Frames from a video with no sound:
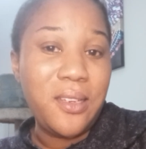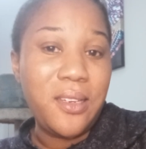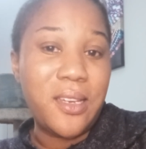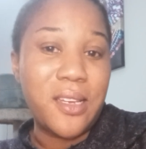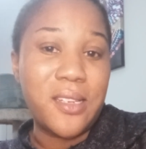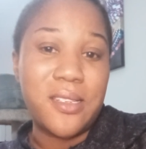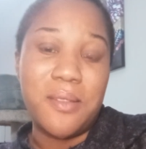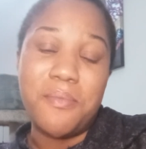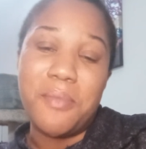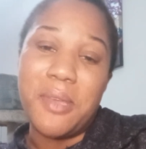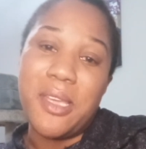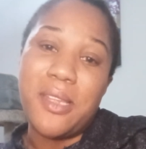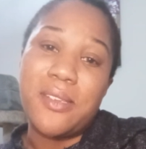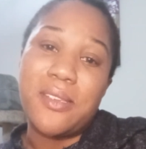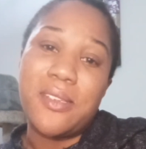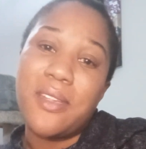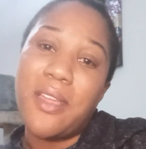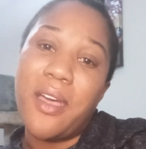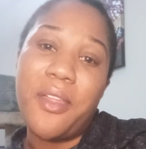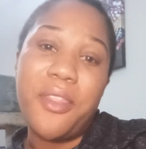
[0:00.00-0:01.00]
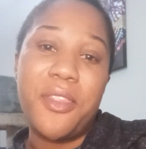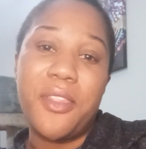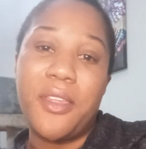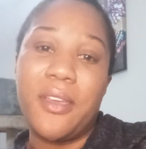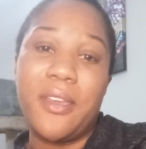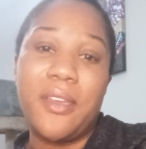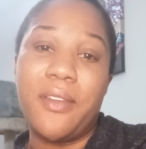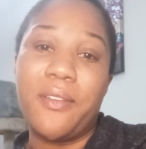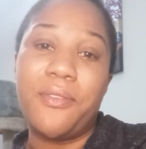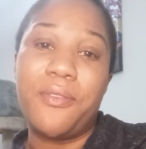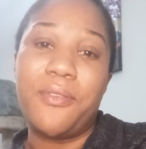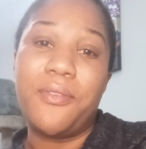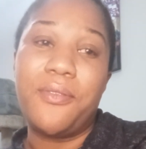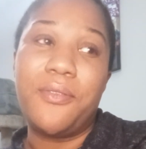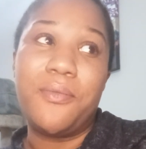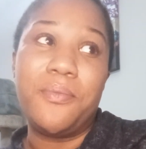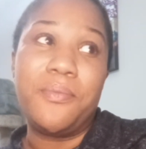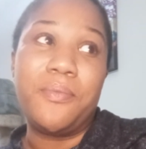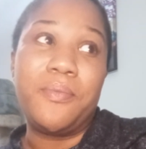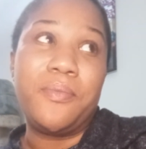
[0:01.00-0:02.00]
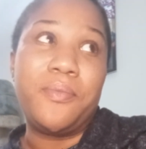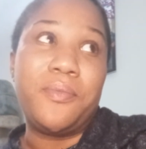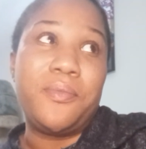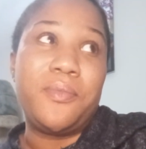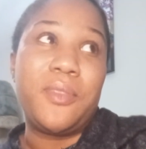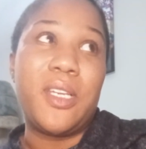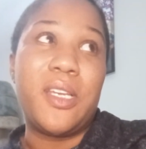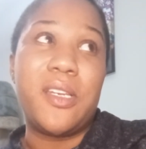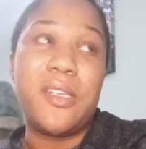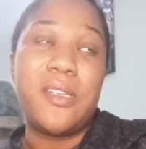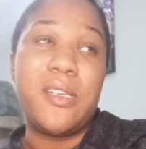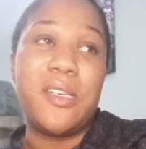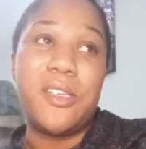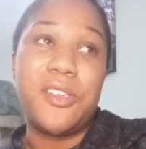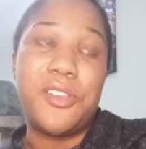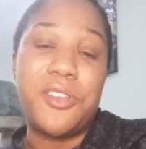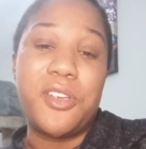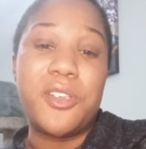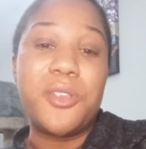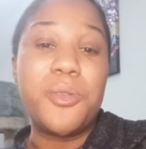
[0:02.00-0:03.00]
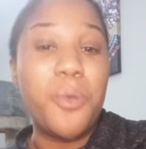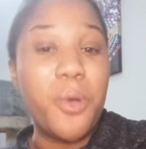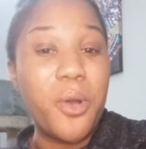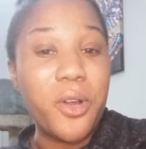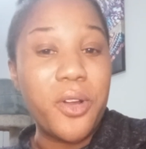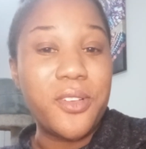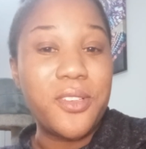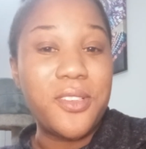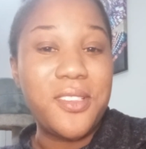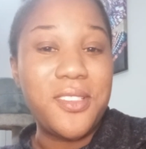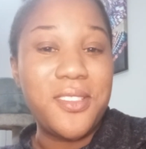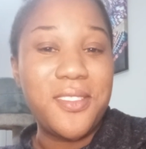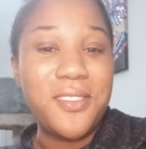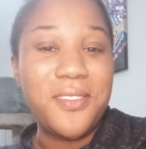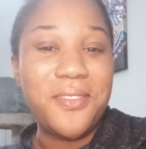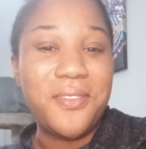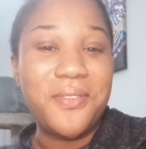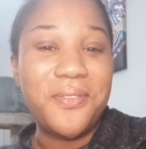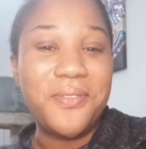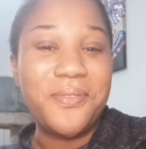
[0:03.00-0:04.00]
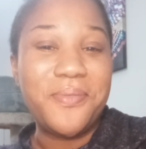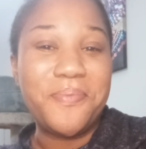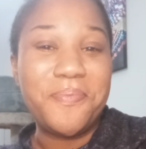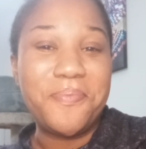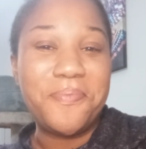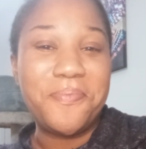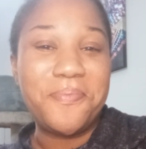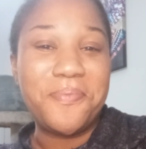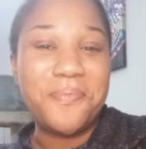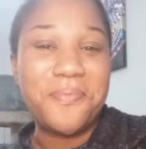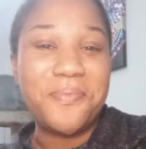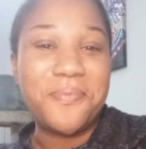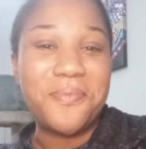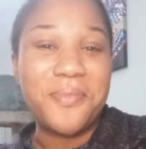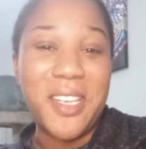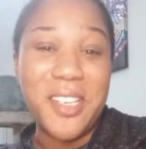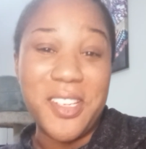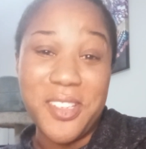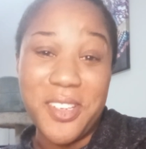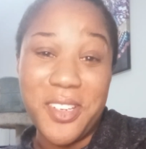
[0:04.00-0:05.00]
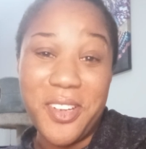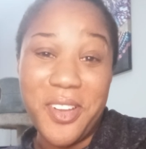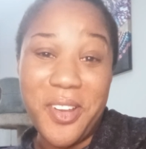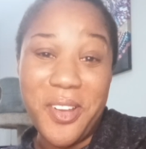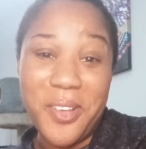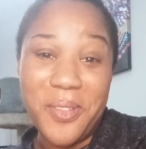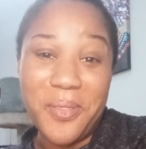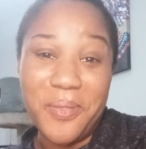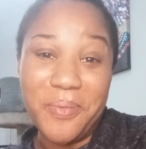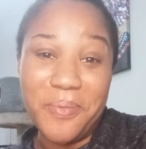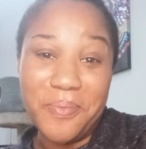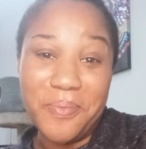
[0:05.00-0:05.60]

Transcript: Because it means nothing if it's just words. It's your